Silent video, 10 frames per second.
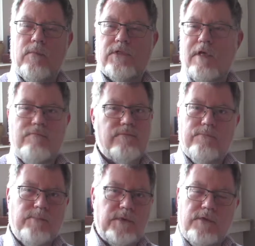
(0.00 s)
which I've
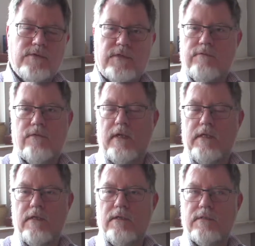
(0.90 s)
been using for
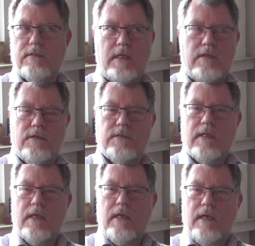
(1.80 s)
8 years, 10
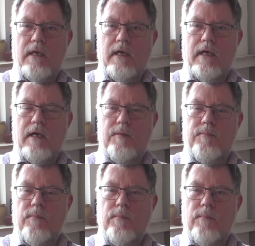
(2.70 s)
years.
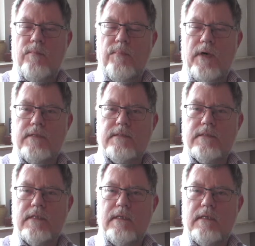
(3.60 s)
But